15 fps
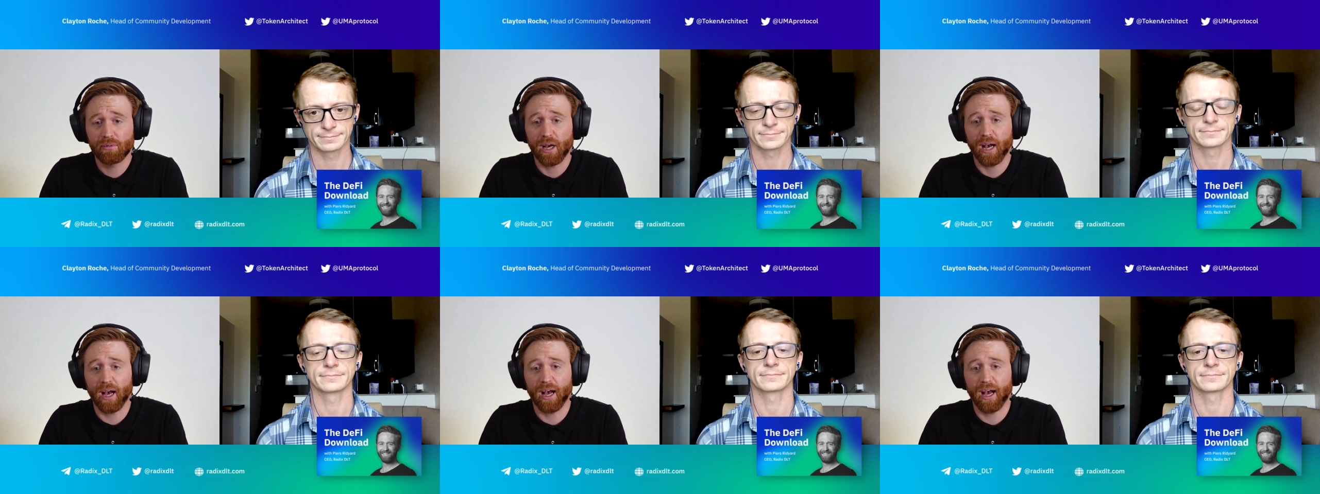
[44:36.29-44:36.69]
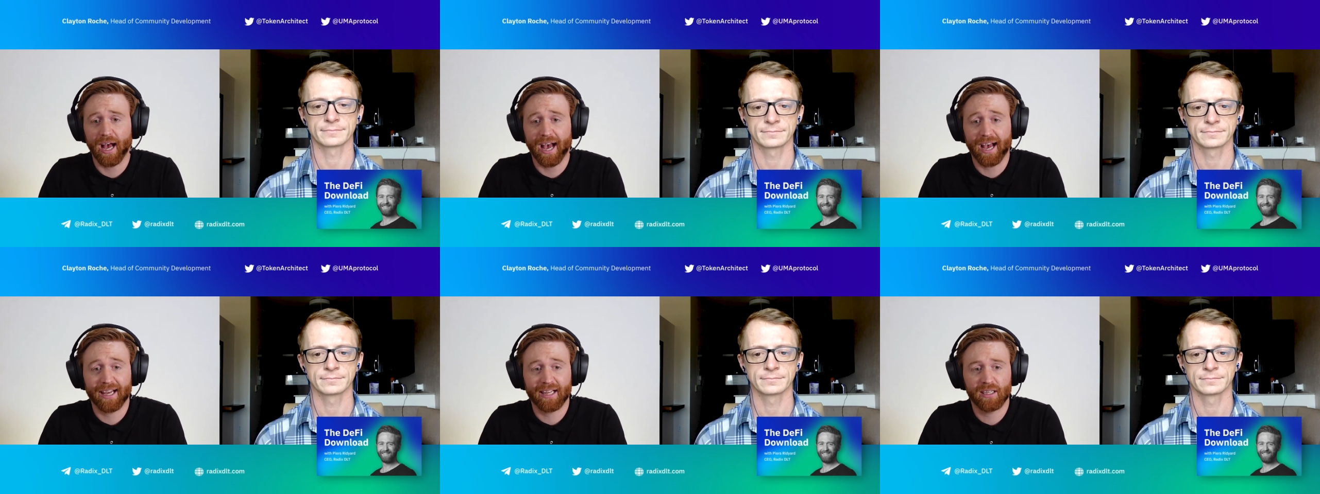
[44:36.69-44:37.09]
Speaker 1: Uh,
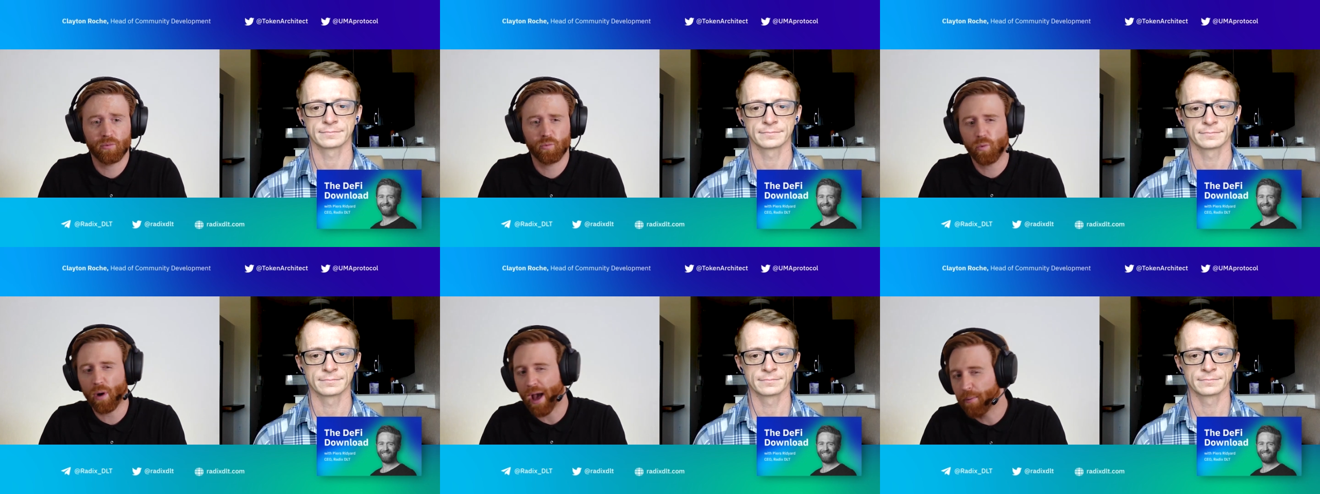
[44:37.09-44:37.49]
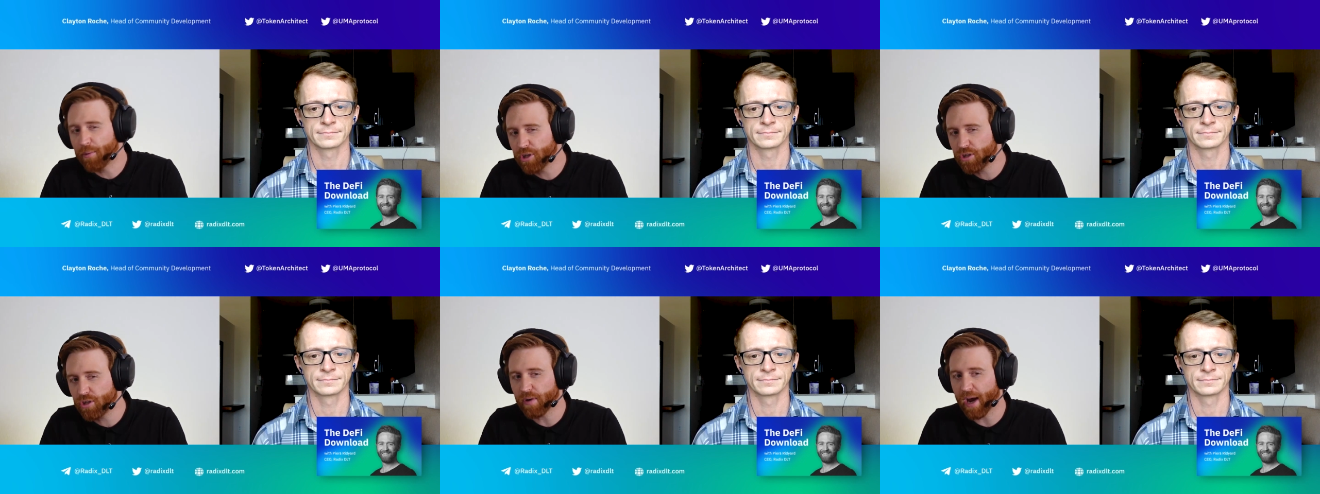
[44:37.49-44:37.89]
and where
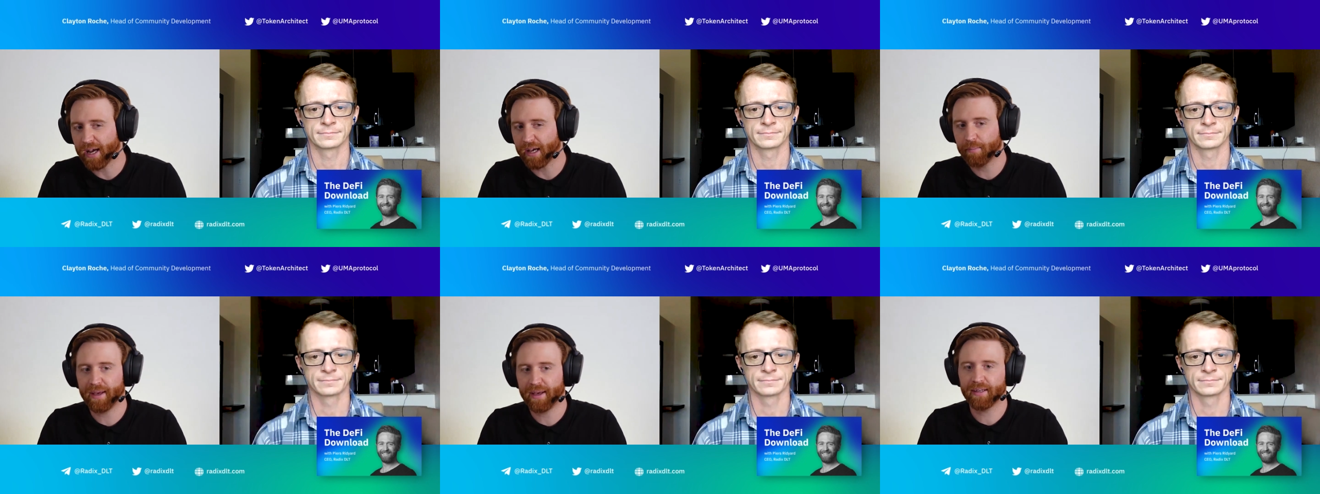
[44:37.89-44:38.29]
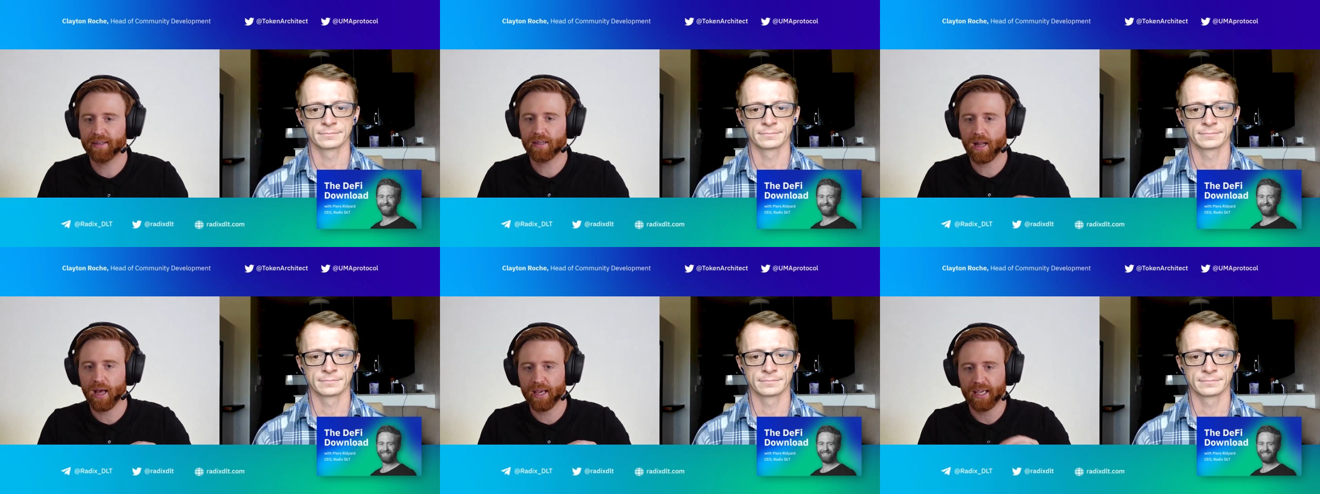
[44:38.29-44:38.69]
would you
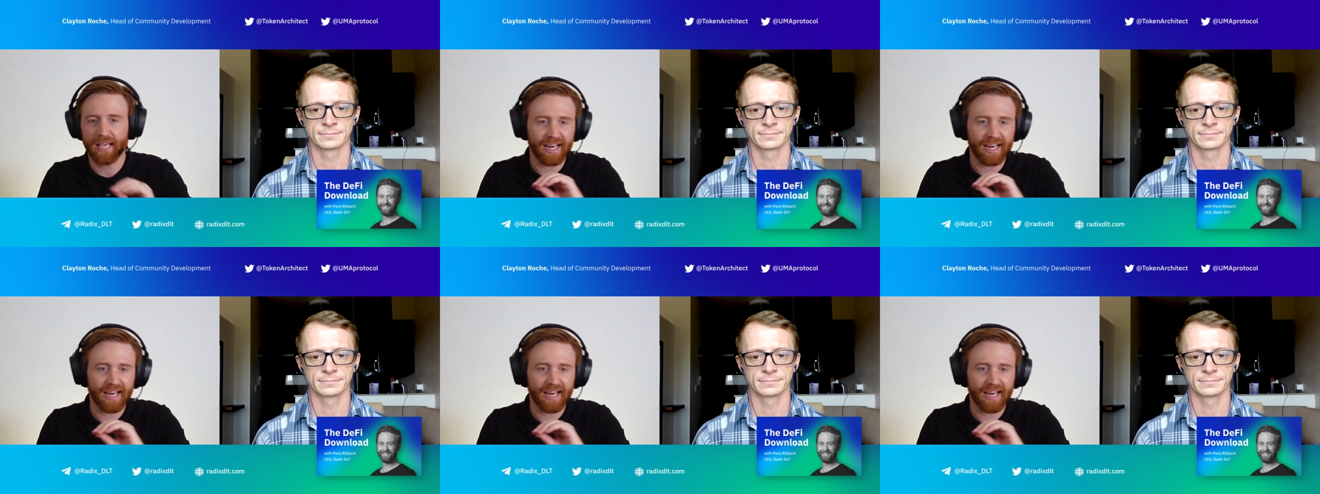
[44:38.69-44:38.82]
recommend like